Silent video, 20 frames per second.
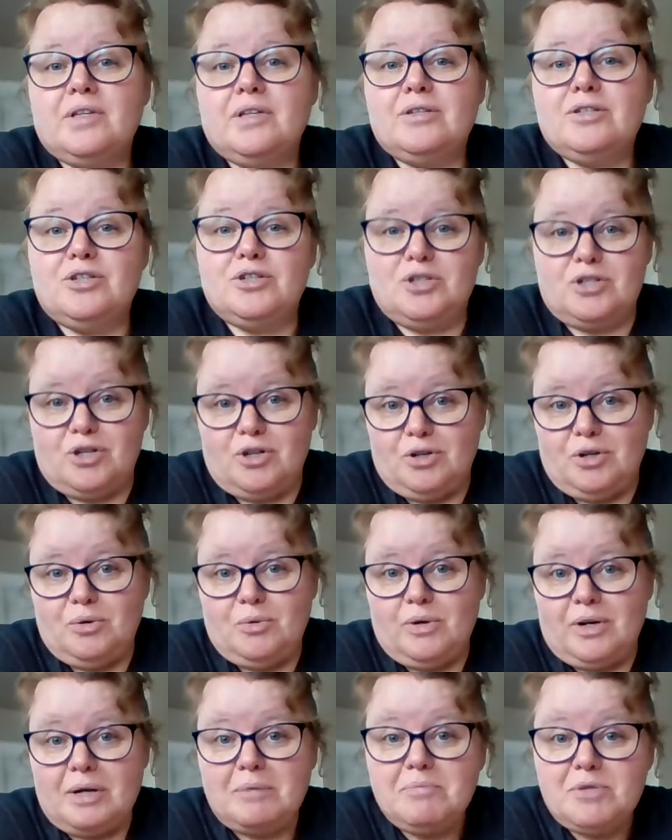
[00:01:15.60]
to show you
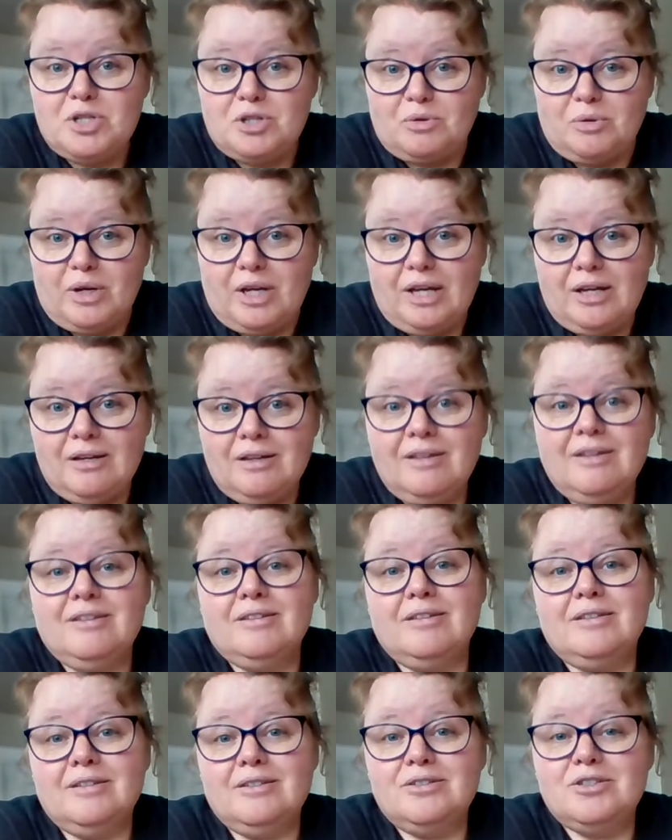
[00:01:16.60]
what I'm doing,
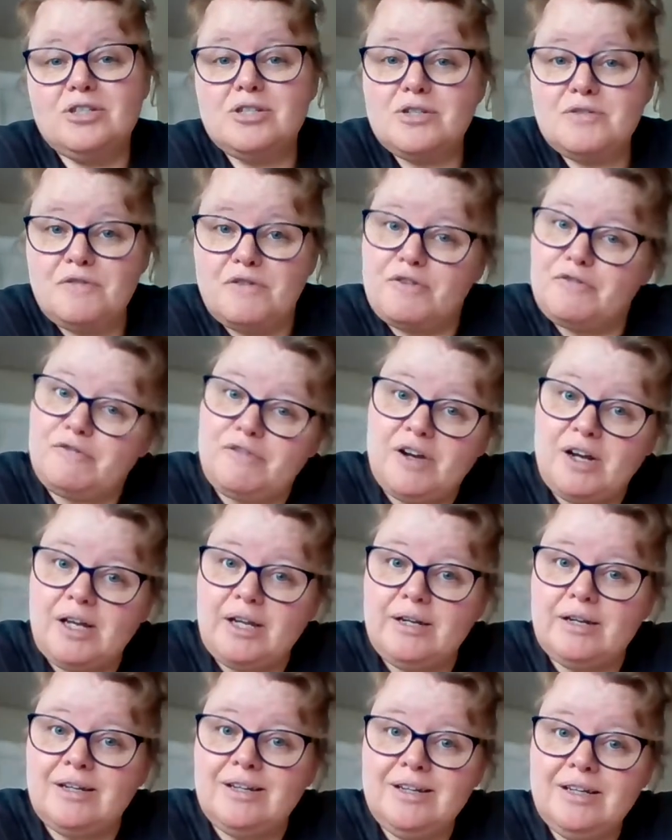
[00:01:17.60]
just for
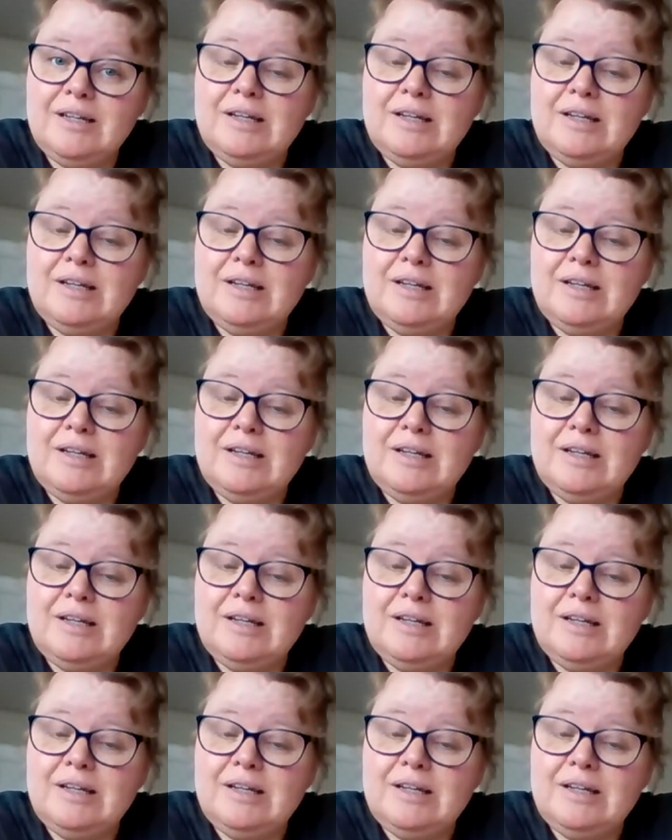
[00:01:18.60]
fun.